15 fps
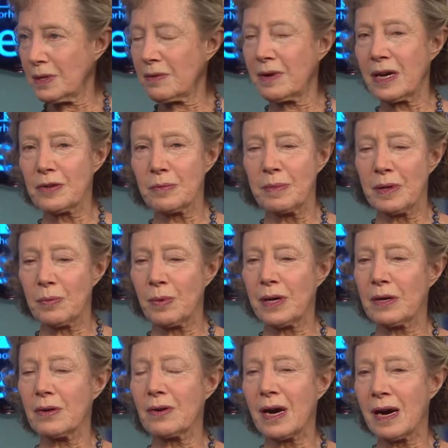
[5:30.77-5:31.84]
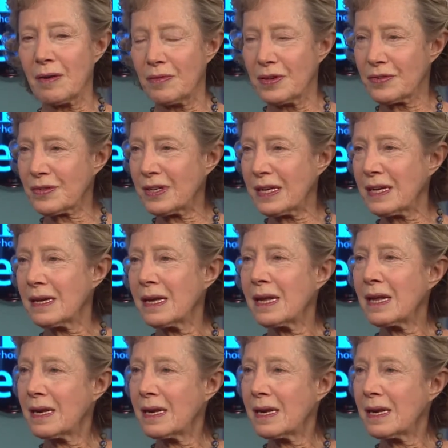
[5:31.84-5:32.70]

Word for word: harassment, where you're obviously,